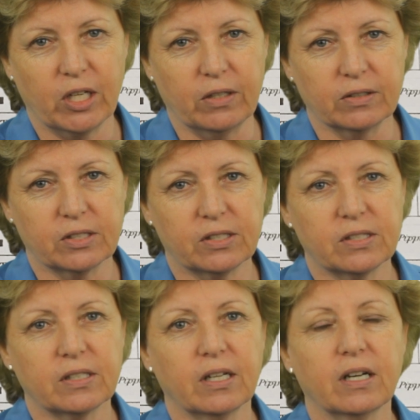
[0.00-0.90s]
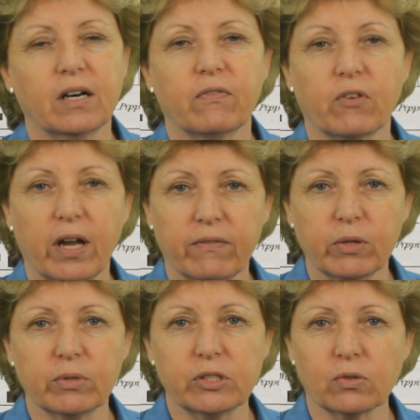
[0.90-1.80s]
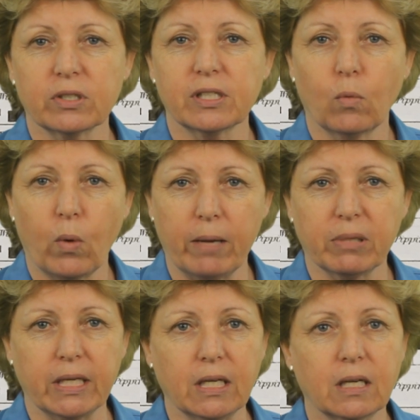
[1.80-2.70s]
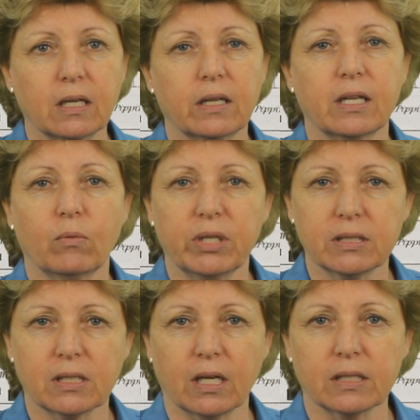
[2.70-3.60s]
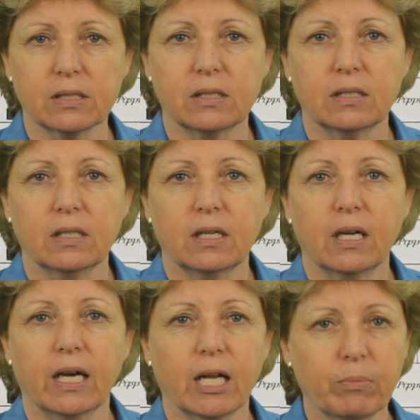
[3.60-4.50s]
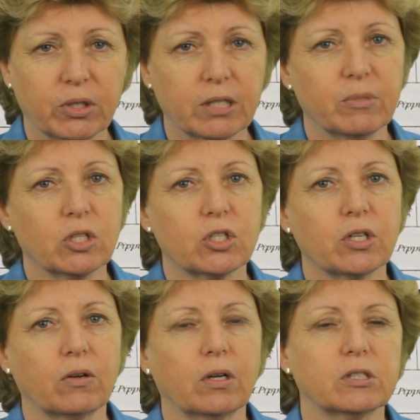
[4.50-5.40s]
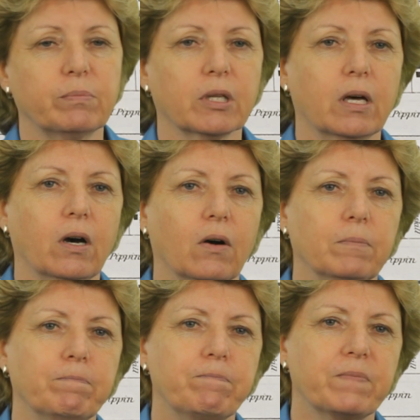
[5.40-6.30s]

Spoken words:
notes for every resource and web link that we discussed, and I put them in the show notes below.